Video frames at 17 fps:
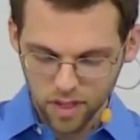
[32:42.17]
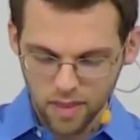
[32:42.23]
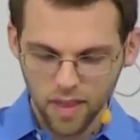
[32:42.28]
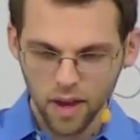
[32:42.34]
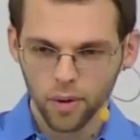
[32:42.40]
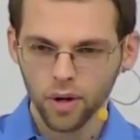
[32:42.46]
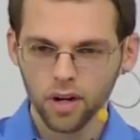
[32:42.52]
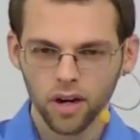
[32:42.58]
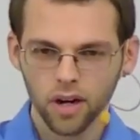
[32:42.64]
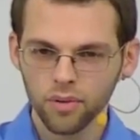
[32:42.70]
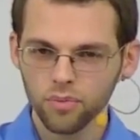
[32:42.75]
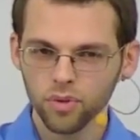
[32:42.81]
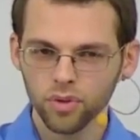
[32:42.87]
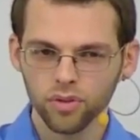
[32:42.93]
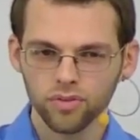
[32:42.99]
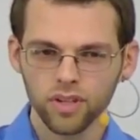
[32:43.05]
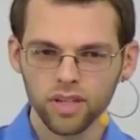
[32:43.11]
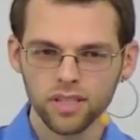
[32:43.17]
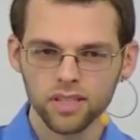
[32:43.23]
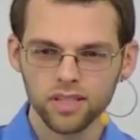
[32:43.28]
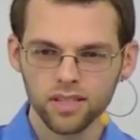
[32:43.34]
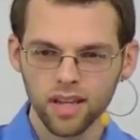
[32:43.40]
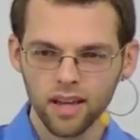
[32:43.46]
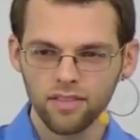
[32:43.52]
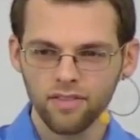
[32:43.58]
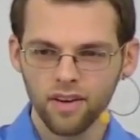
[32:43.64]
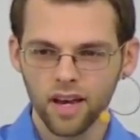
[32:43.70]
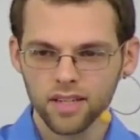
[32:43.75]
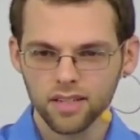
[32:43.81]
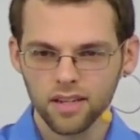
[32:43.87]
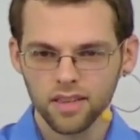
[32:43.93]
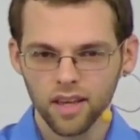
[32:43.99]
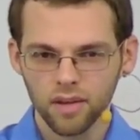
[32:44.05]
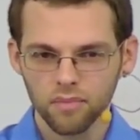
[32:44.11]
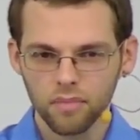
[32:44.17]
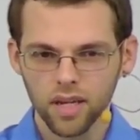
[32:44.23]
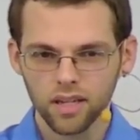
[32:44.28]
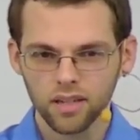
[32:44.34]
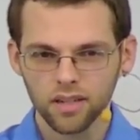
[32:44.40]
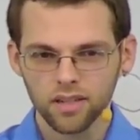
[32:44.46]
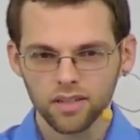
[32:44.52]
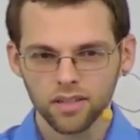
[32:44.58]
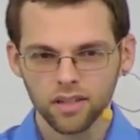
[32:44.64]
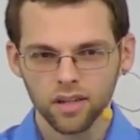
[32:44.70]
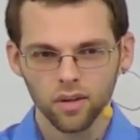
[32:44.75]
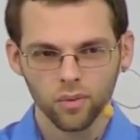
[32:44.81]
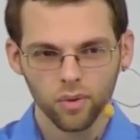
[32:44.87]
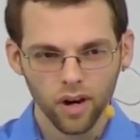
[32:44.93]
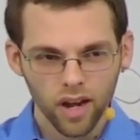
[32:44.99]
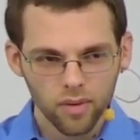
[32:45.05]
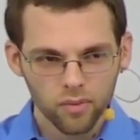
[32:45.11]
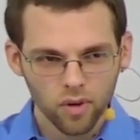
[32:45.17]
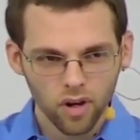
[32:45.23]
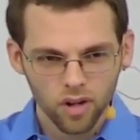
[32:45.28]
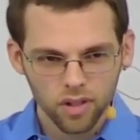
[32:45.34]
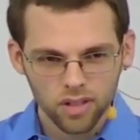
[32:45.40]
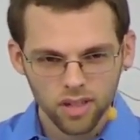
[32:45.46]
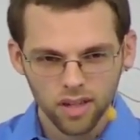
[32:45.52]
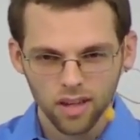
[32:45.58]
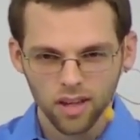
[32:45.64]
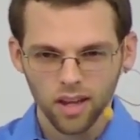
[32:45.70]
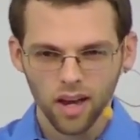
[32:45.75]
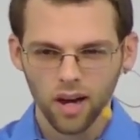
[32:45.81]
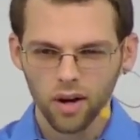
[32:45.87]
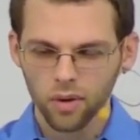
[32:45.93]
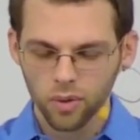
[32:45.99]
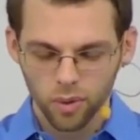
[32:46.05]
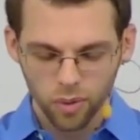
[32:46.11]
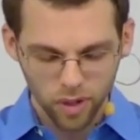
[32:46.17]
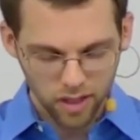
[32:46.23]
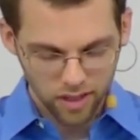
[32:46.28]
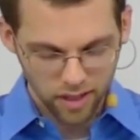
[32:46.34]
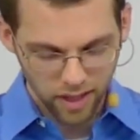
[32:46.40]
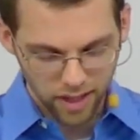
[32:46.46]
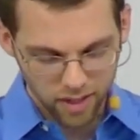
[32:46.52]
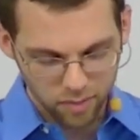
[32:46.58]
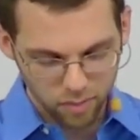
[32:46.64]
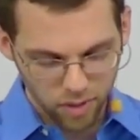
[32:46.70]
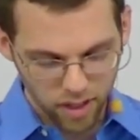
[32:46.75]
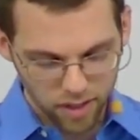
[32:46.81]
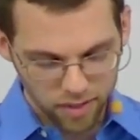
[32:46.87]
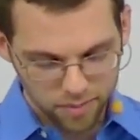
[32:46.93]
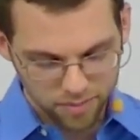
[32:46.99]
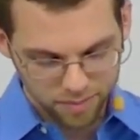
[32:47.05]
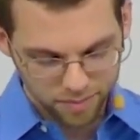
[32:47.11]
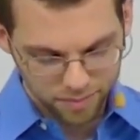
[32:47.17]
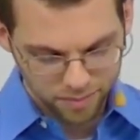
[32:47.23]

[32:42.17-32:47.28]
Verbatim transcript: Thou art unmoved and steadfast in thy meekness. When I am wronged, how quickly I complain.